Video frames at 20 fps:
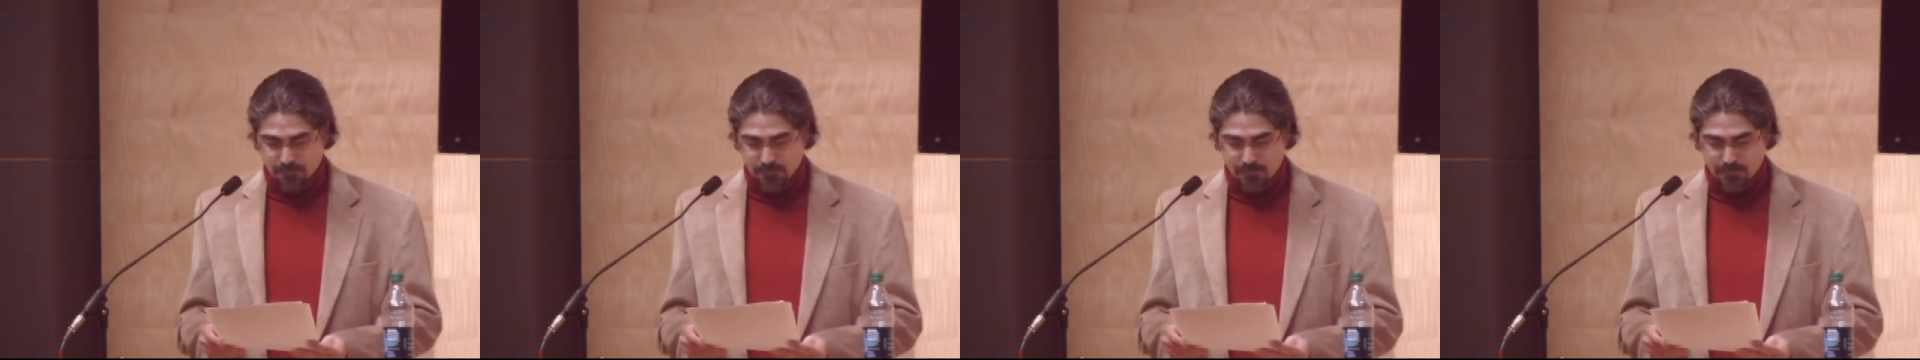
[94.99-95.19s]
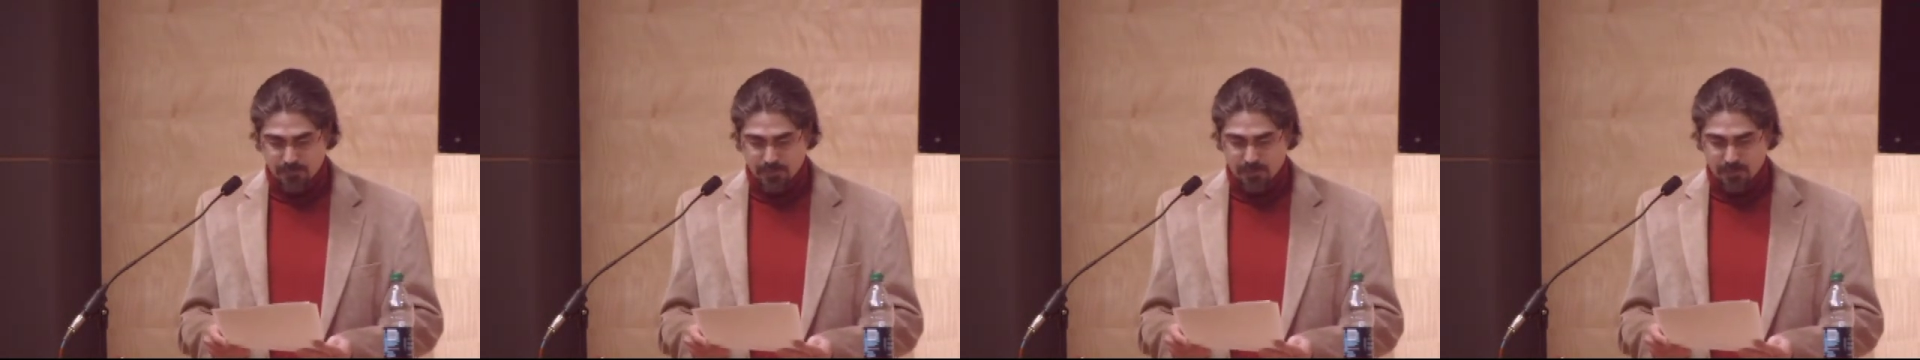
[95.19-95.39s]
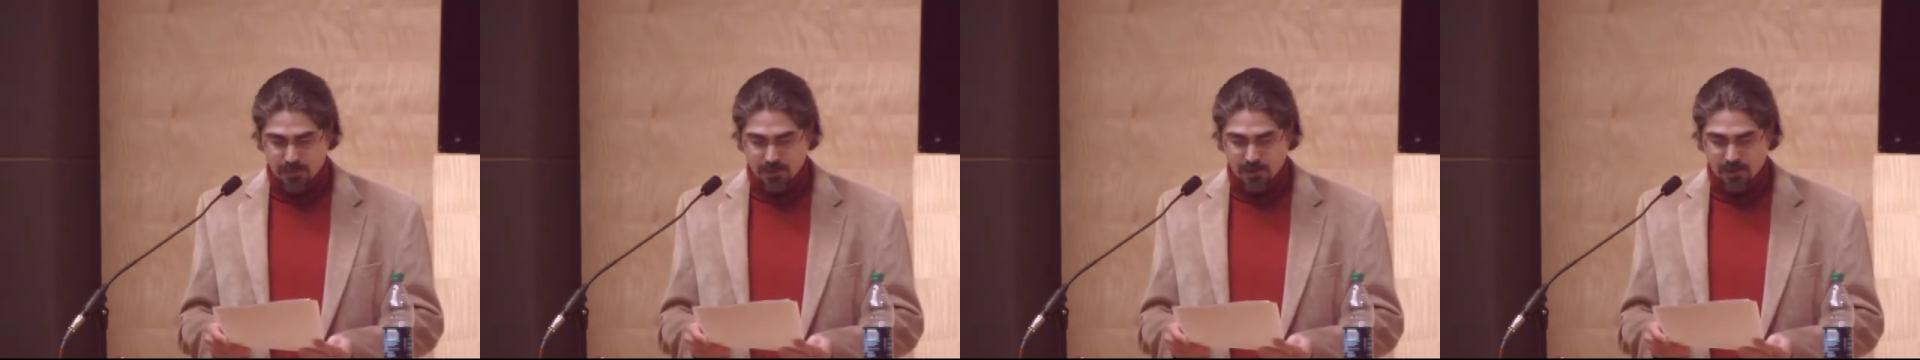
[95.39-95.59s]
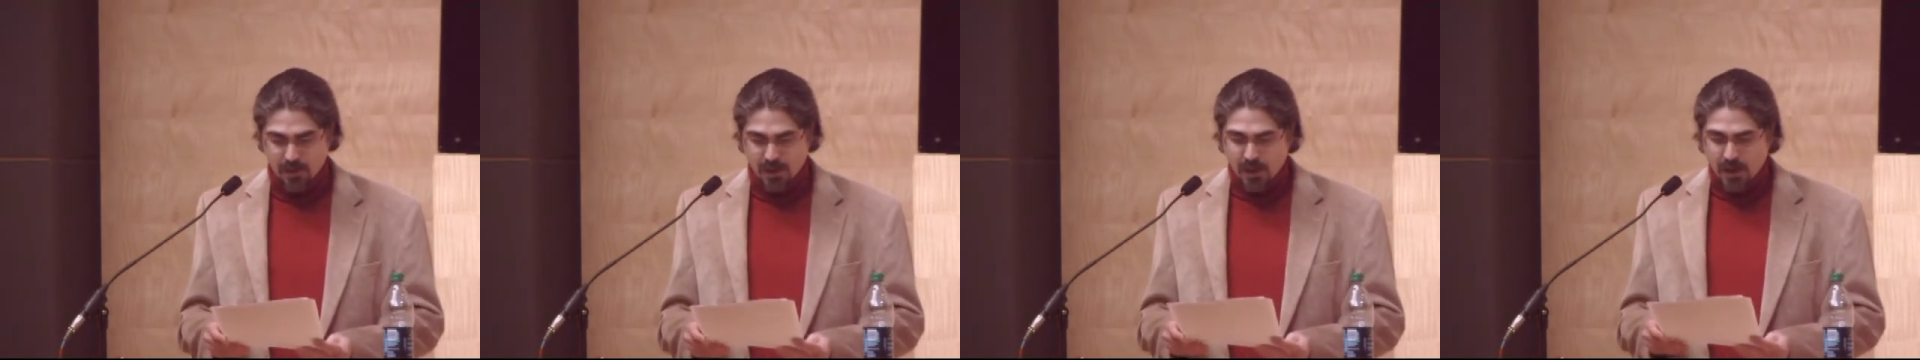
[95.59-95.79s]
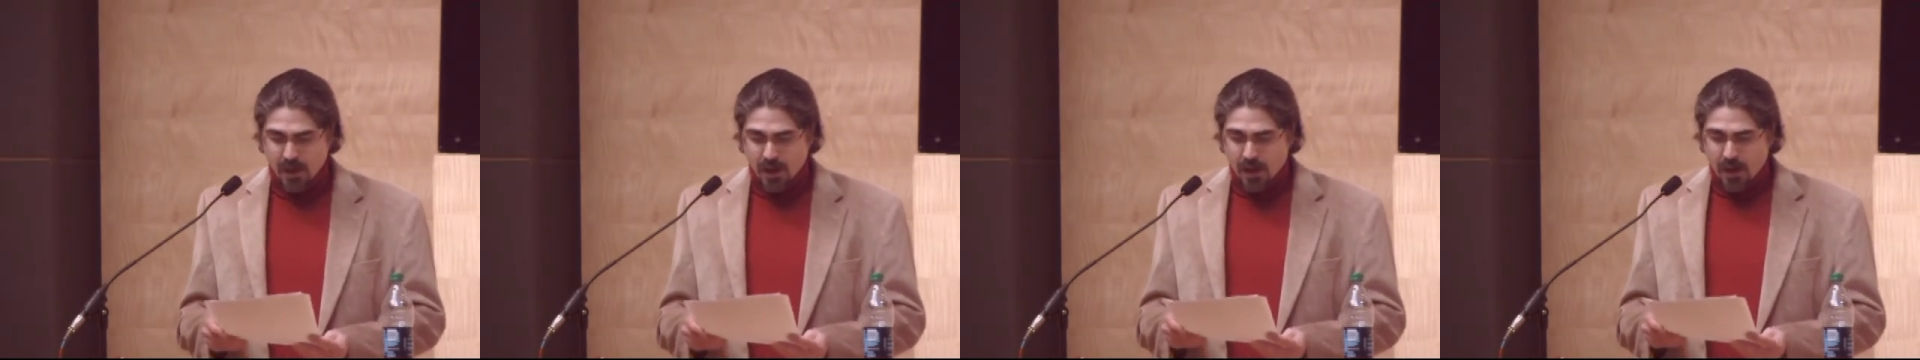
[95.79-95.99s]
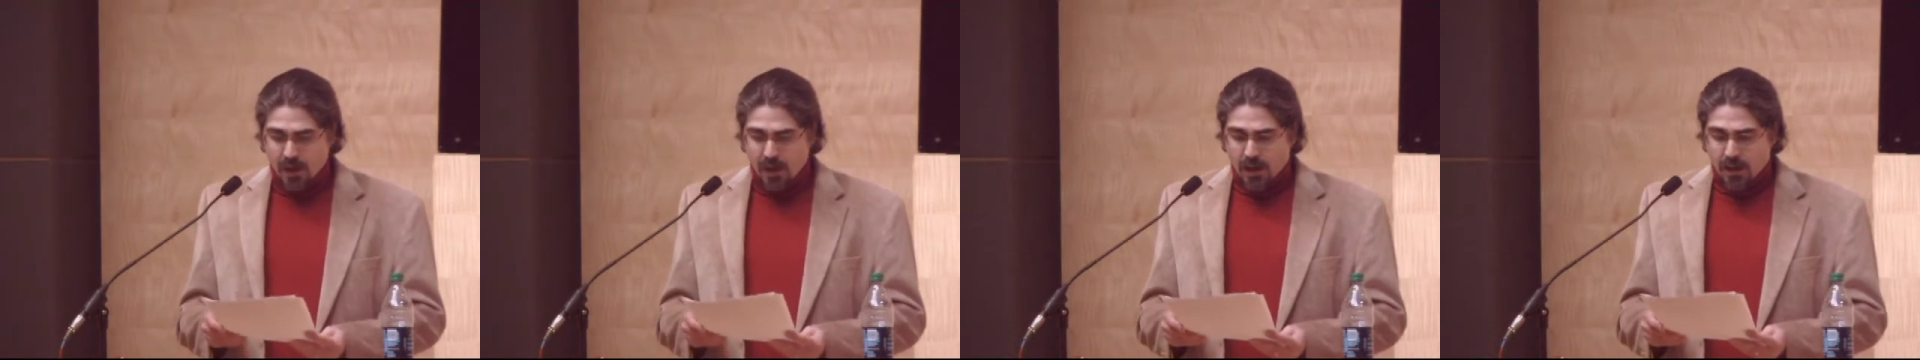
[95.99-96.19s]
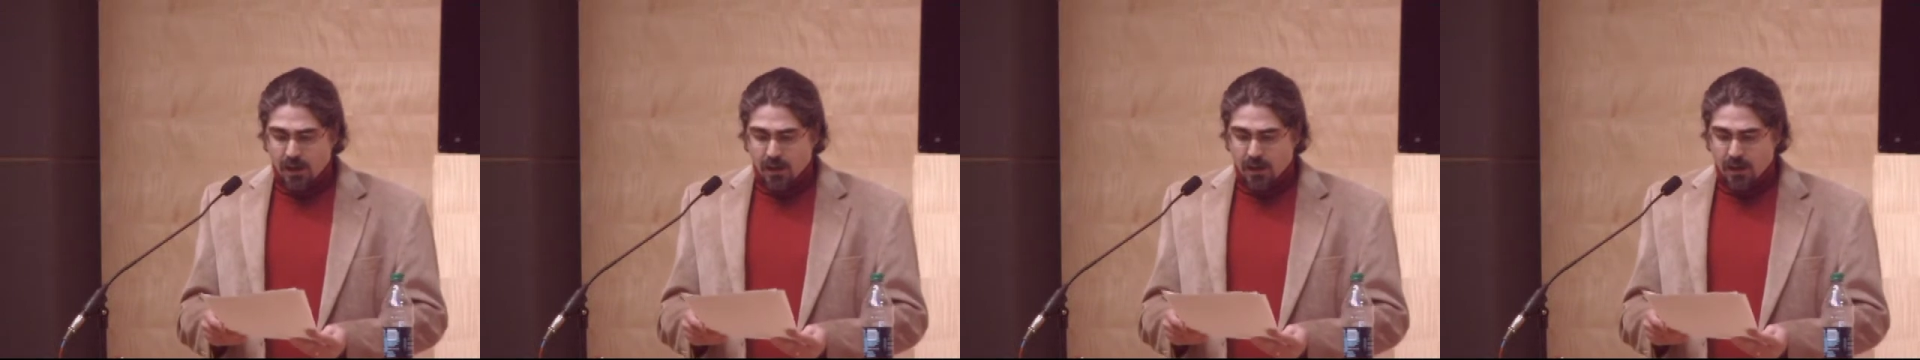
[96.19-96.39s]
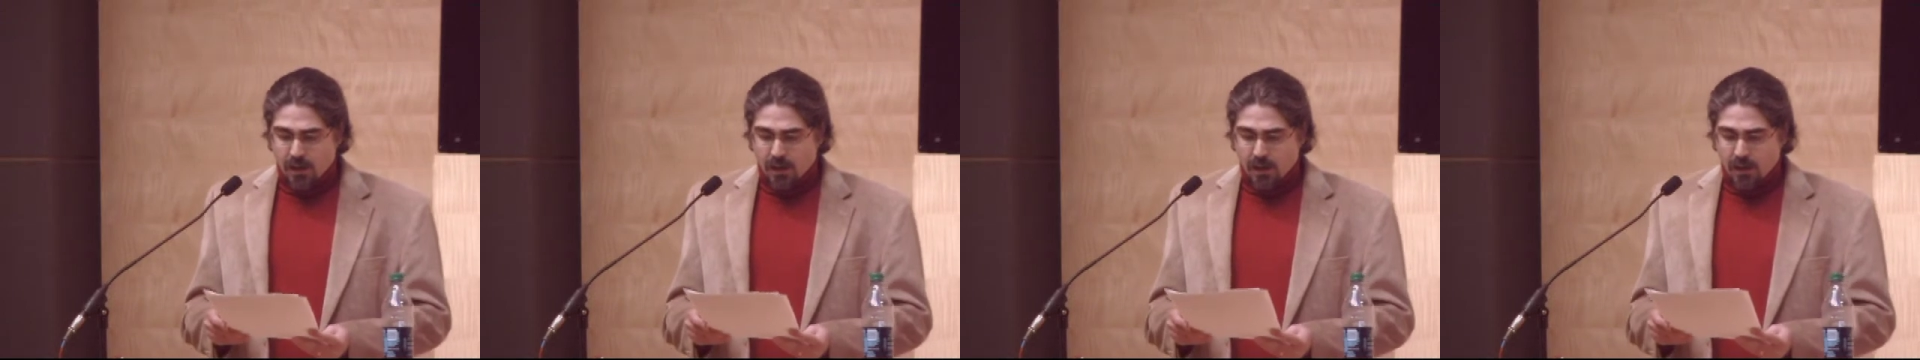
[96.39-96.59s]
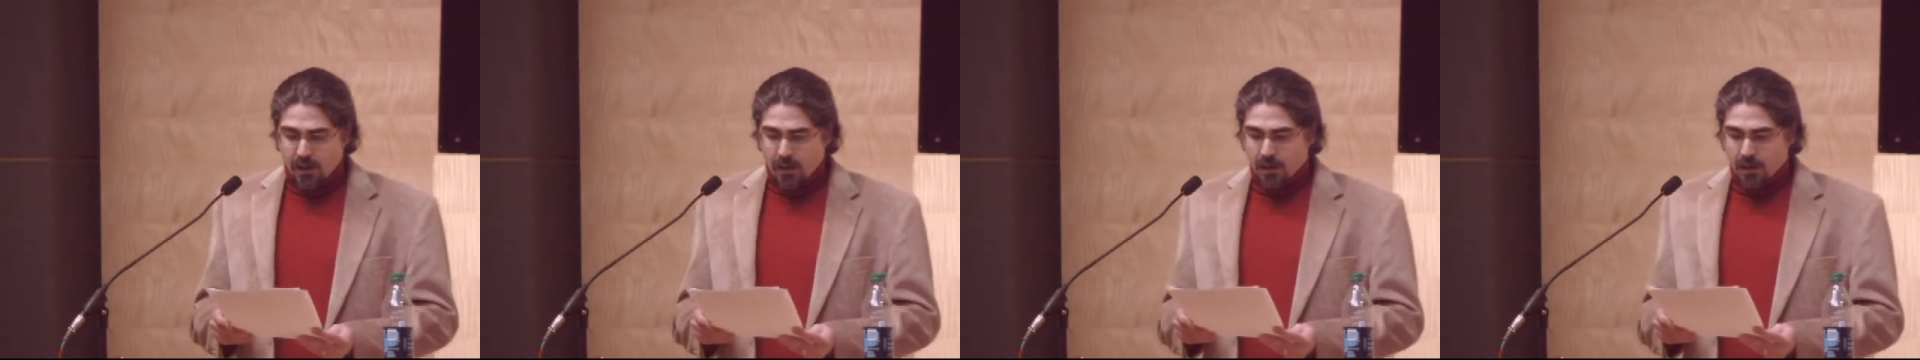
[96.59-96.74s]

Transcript: Nobody speaks.